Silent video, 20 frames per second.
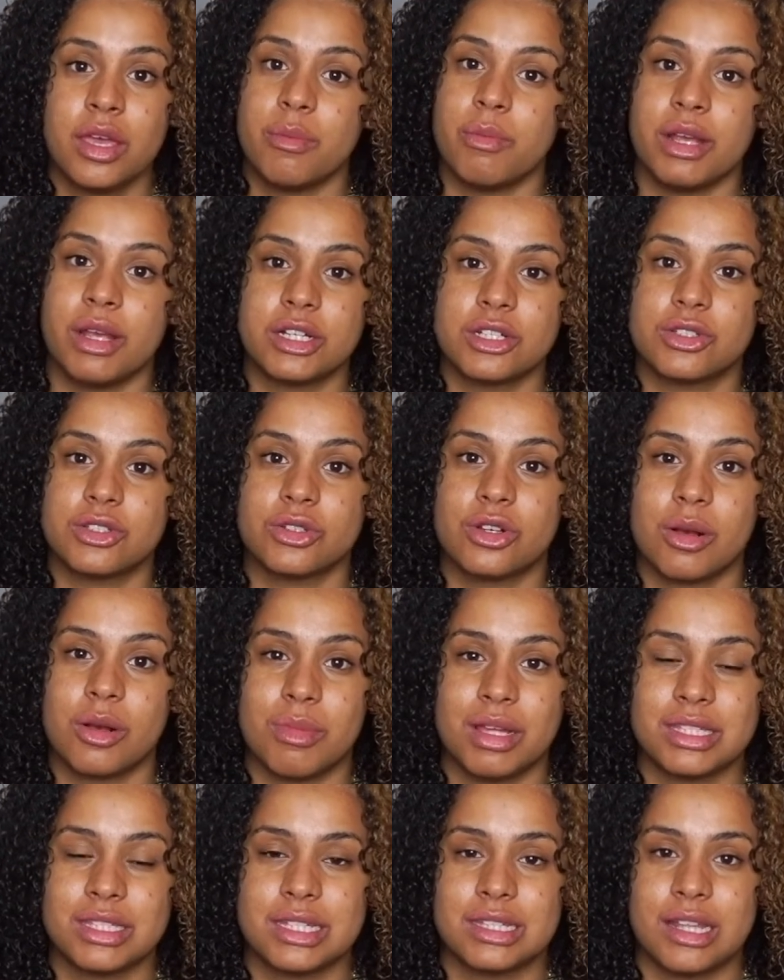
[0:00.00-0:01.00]
make sure to
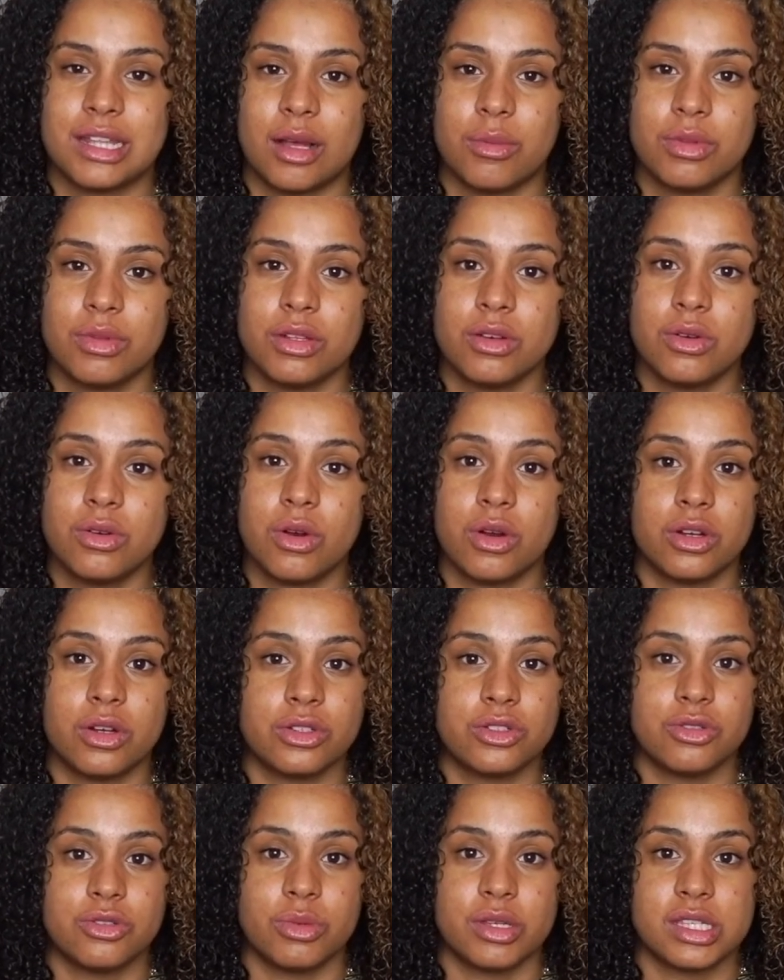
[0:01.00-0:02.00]
comment it down below
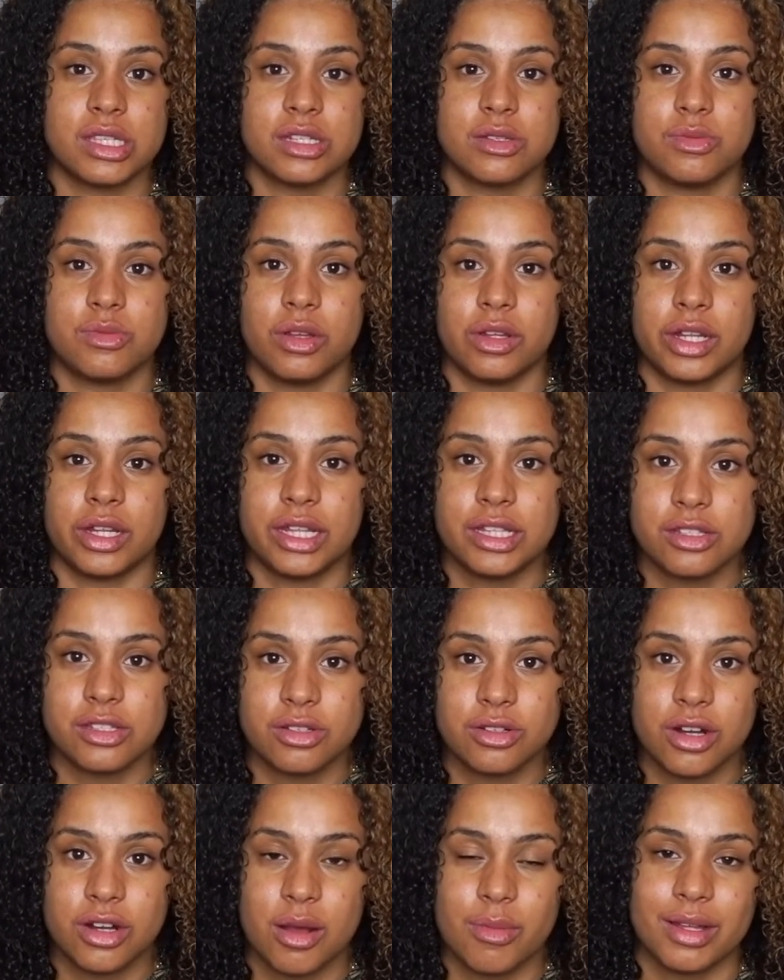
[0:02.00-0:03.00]
or to message me on
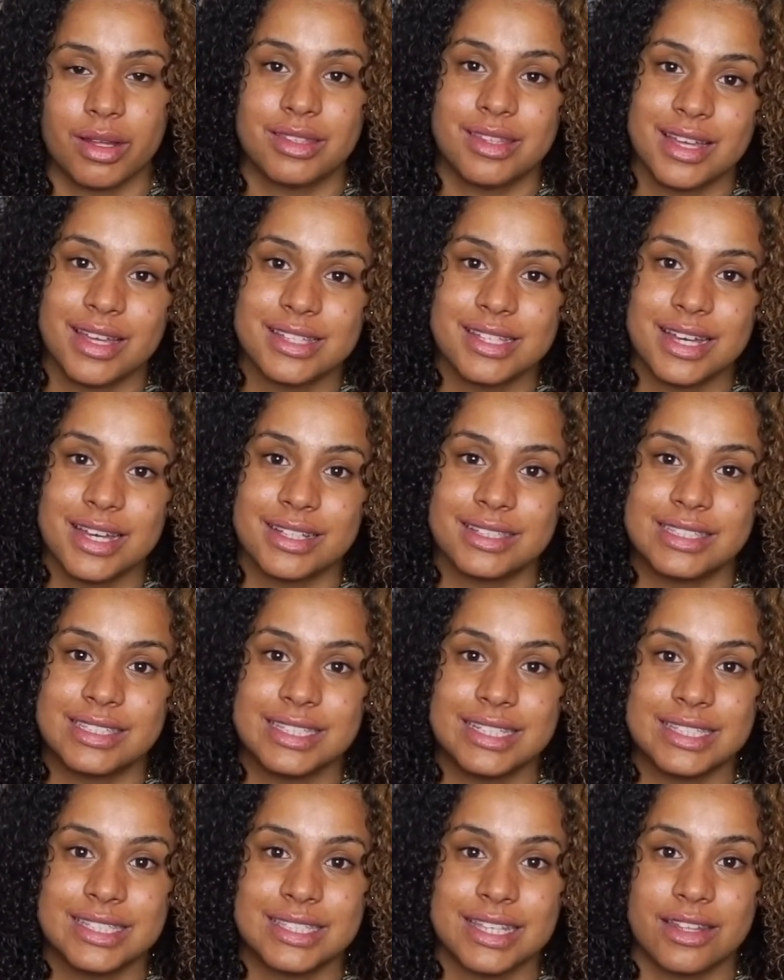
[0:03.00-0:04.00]
Instagram at
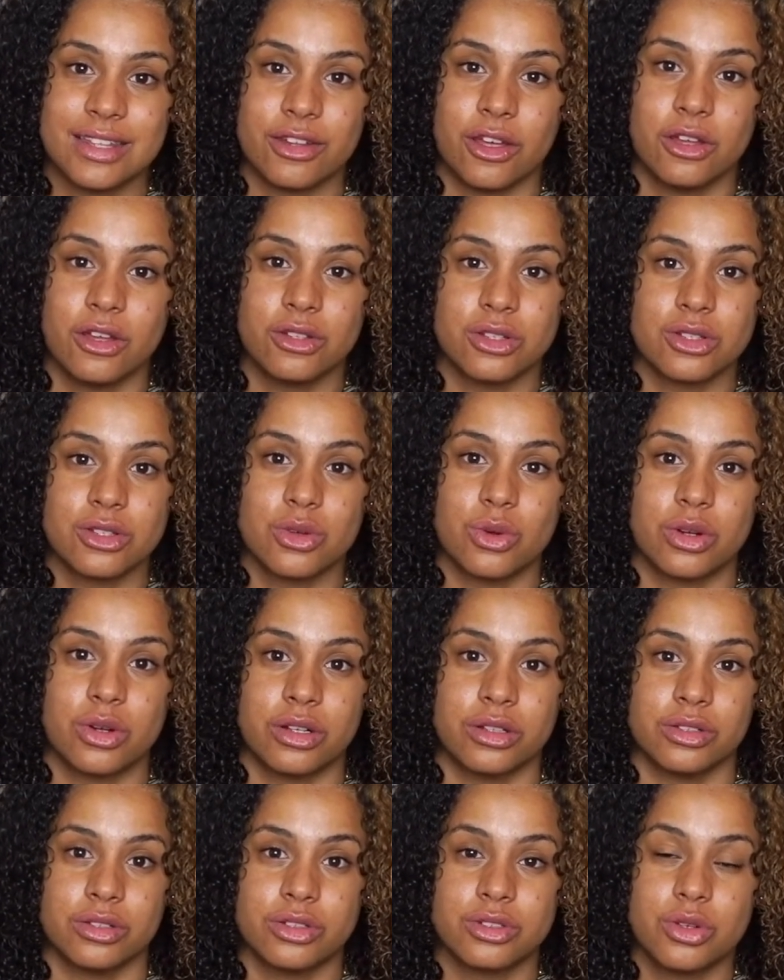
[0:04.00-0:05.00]
TaniaTsn
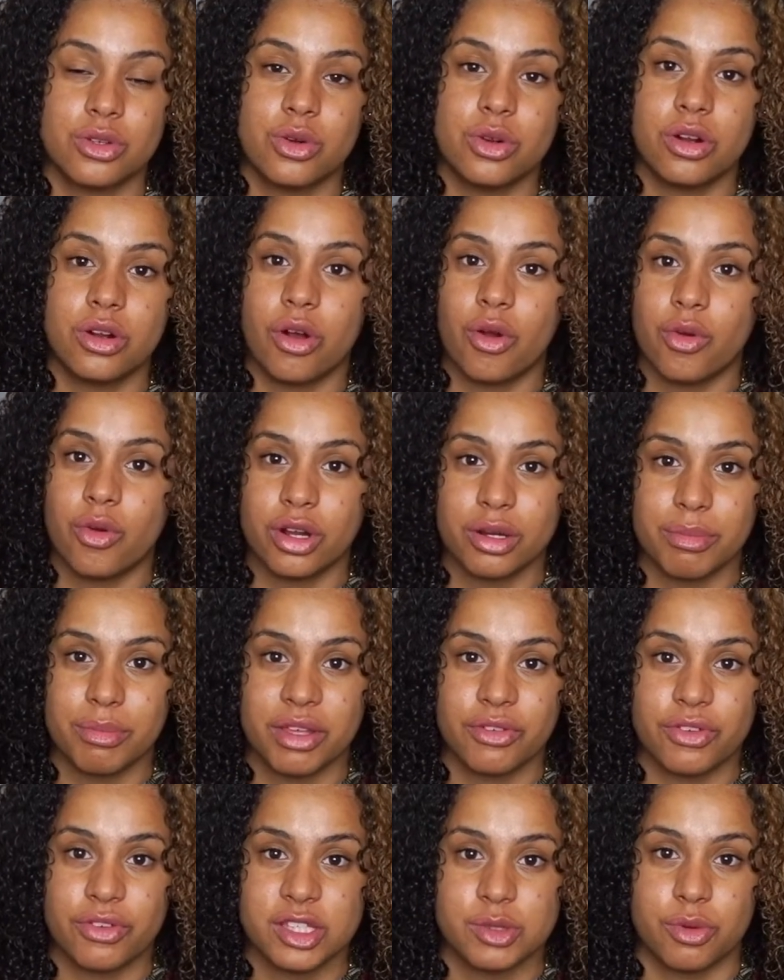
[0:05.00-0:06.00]
or on
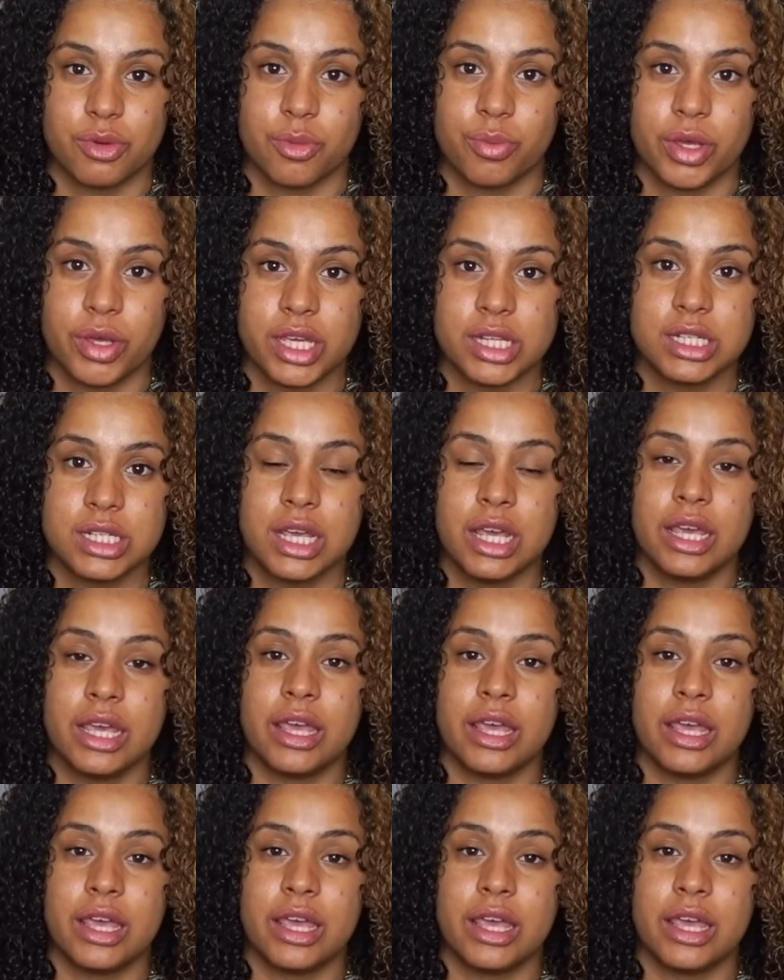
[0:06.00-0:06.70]
my Facebook page.